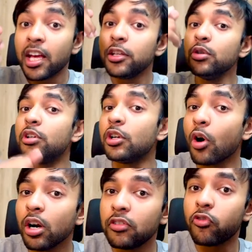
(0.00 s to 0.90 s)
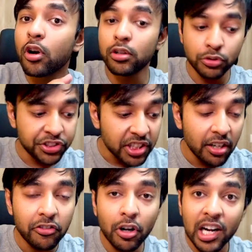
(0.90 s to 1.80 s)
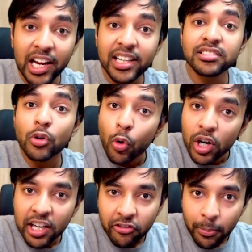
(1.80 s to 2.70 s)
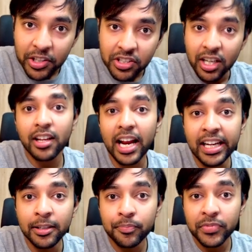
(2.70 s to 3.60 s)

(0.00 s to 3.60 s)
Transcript: You do not want to serve your clients old information, right?